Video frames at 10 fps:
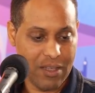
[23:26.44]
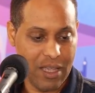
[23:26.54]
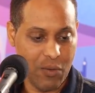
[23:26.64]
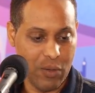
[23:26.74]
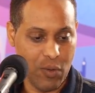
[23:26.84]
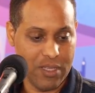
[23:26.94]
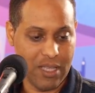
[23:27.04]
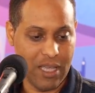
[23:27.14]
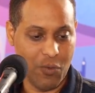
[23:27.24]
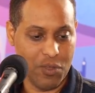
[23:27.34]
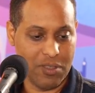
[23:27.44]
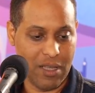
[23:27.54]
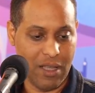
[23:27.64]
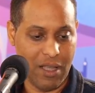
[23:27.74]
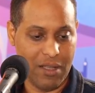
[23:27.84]
It was
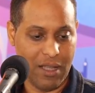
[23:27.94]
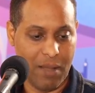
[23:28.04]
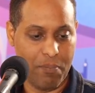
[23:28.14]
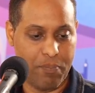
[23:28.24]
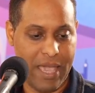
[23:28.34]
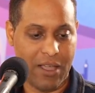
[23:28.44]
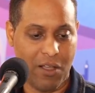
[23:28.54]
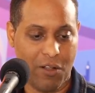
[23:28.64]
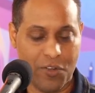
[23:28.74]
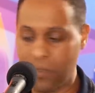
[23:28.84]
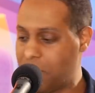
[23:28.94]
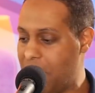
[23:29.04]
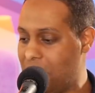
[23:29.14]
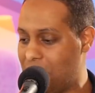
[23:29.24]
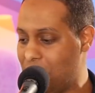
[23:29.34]
a big cultural
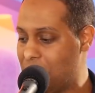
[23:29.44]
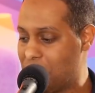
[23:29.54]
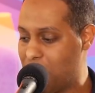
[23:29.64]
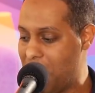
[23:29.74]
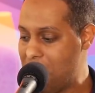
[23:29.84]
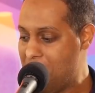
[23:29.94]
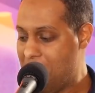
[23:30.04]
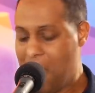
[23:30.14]
thing to do this, man.